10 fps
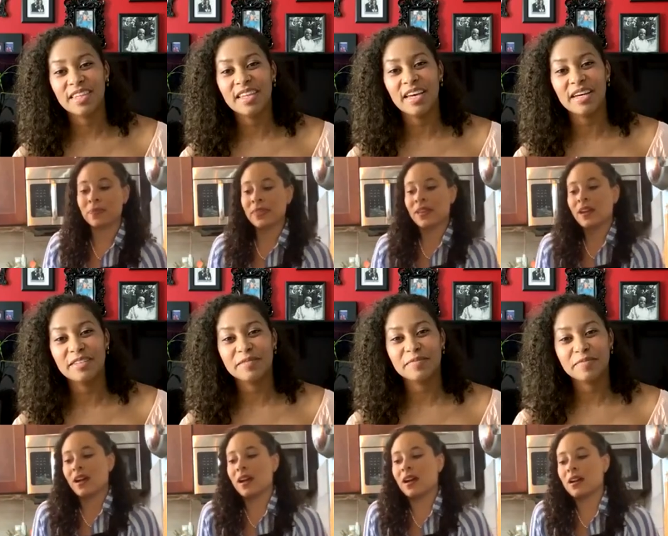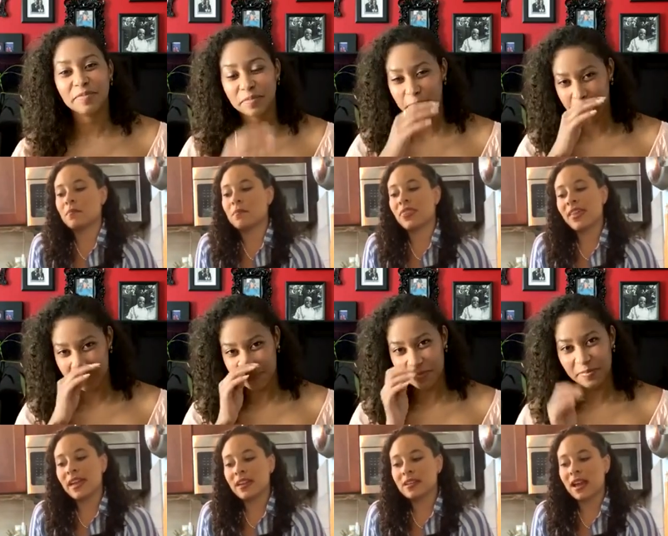Speaker 1: Yeah. But then
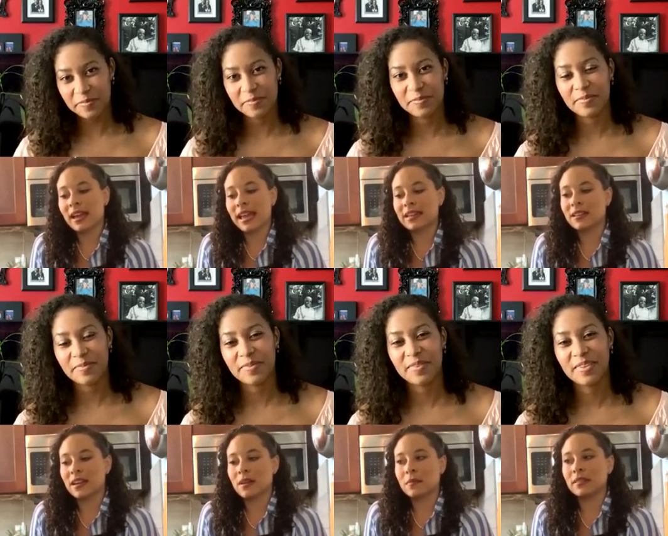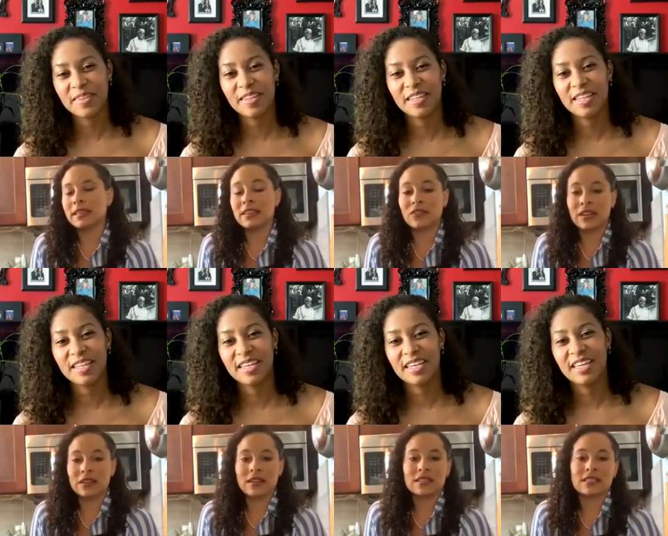I ended up leaving because
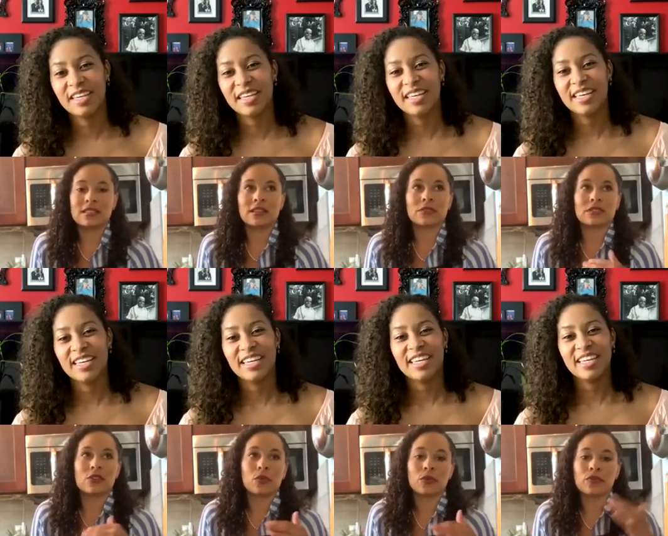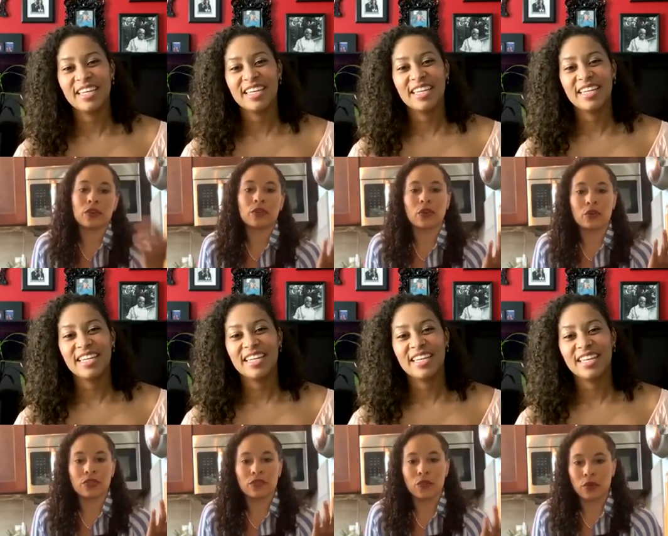there was no room for growth
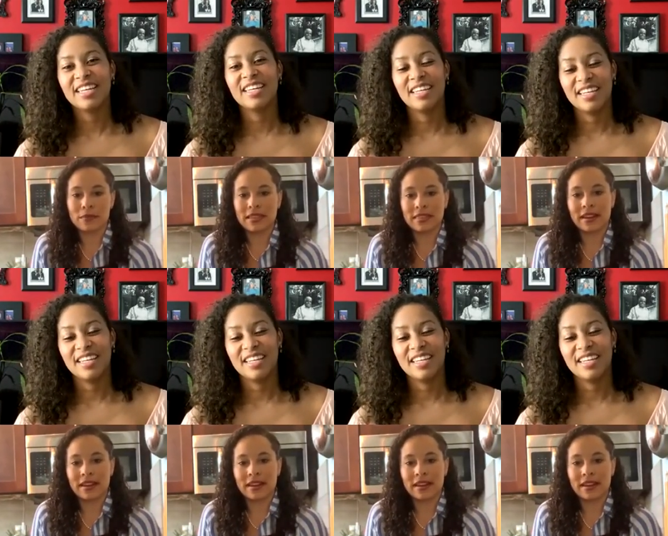for me there.